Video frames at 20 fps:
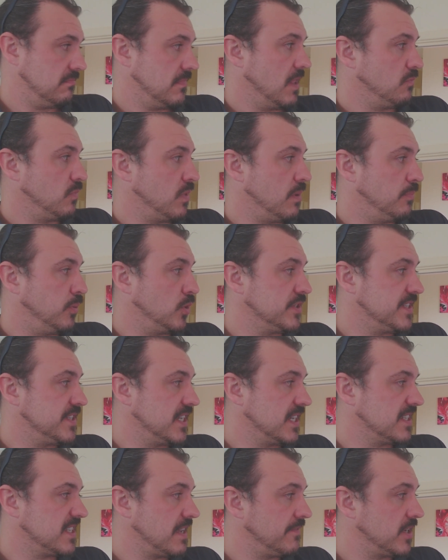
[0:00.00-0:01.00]

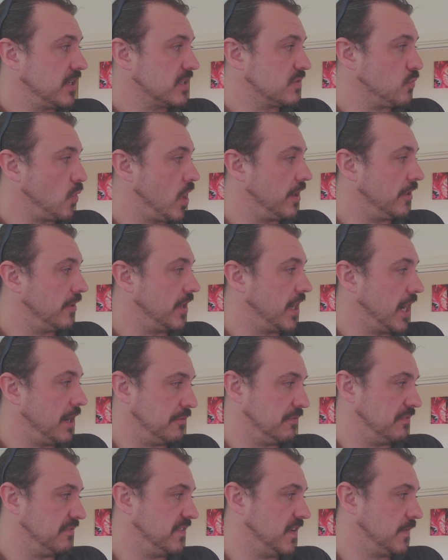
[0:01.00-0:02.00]
1.67 is right on
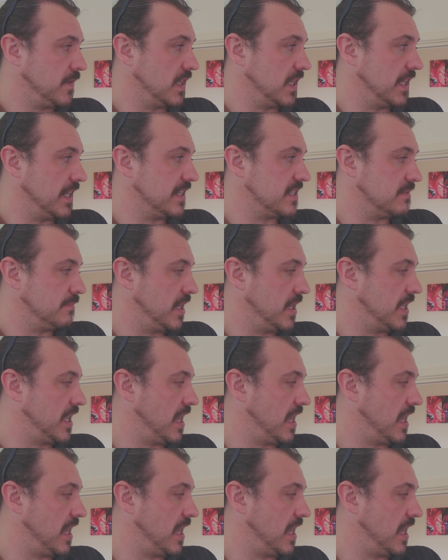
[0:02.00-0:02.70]
150 litres a minute.